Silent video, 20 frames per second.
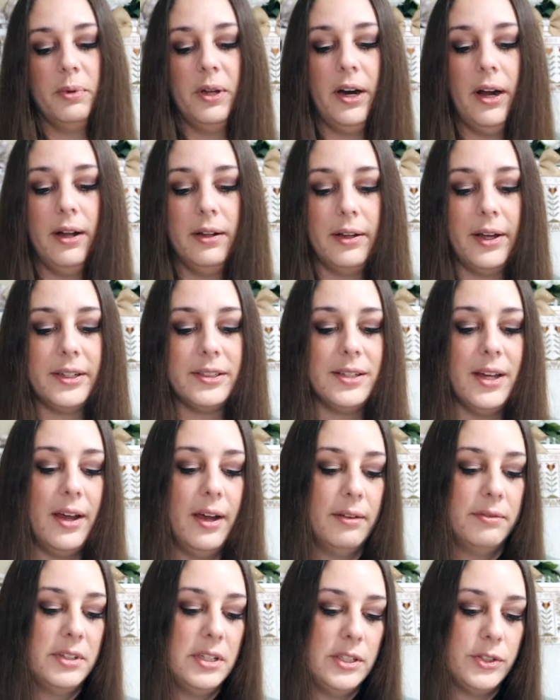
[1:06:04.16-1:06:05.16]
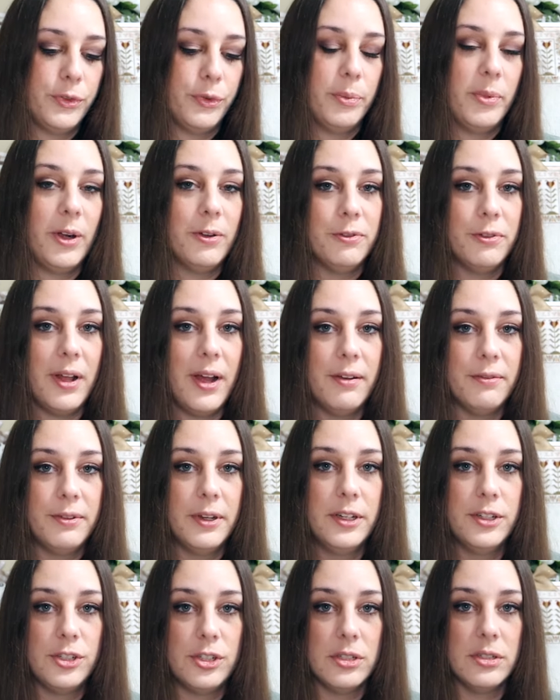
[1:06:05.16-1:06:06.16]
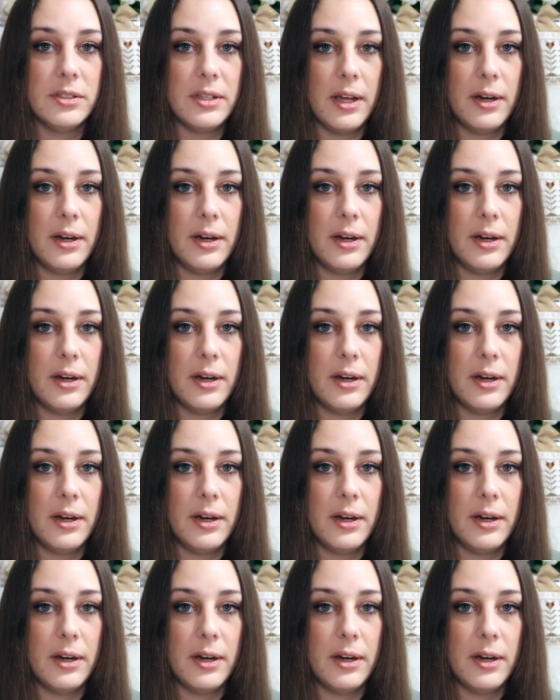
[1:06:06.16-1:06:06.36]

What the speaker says: but I like to have these for my flat finishes.